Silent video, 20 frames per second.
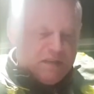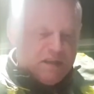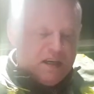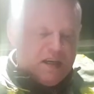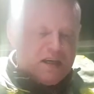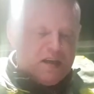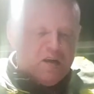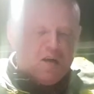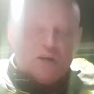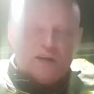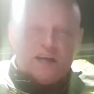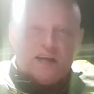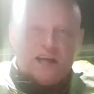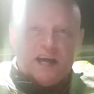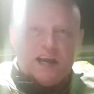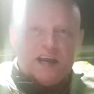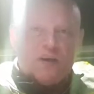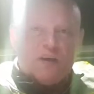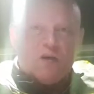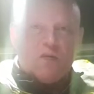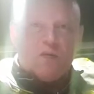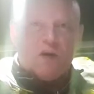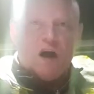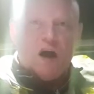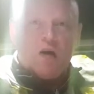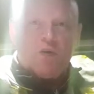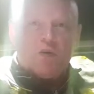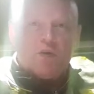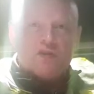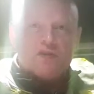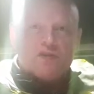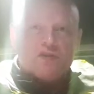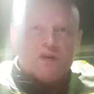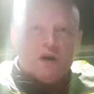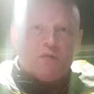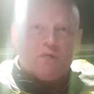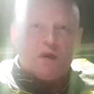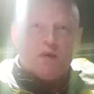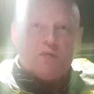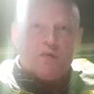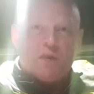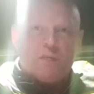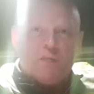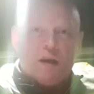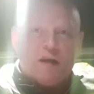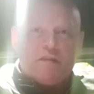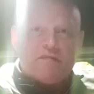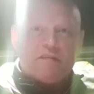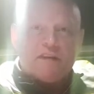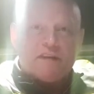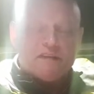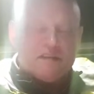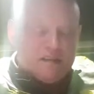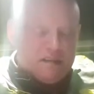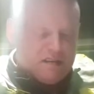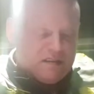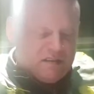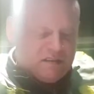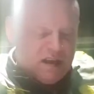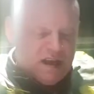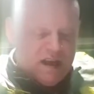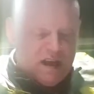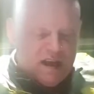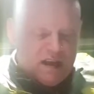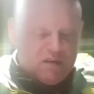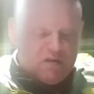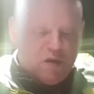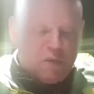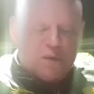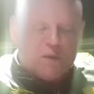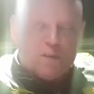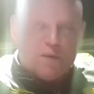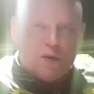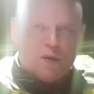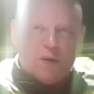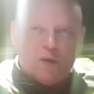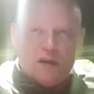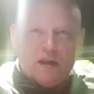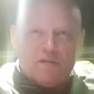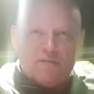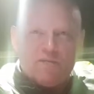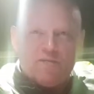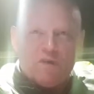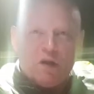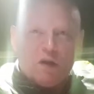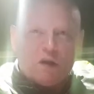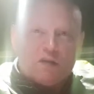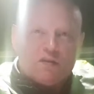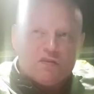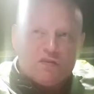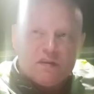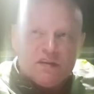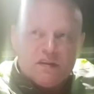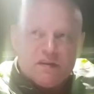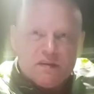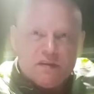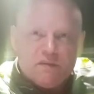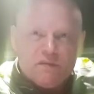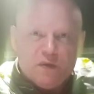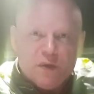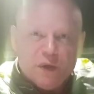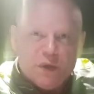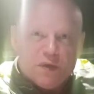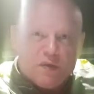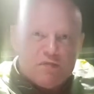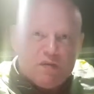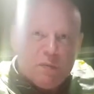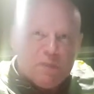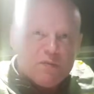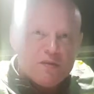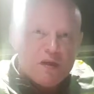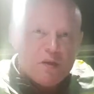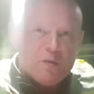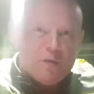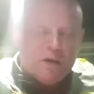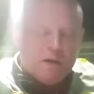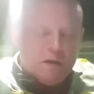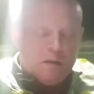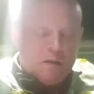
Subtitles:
And you're lucky to get a couple of hours out the battery, and it drops below 11 volts and the inverter trips out.